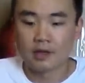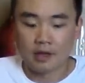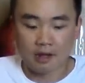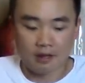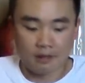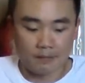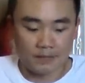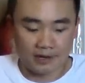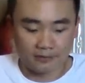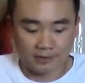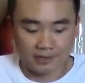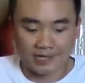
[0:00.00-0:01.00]
Um,
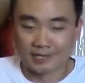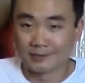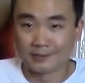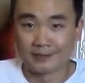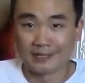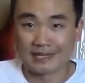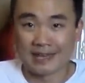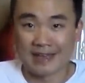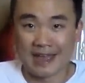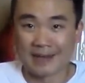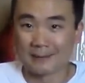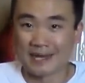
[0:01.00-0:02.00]
they're really into like the
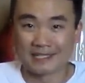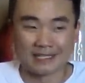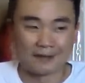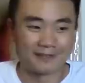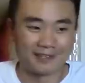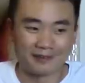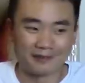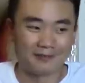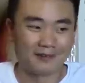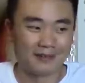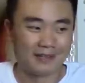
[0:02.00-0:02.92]
anime stuff too.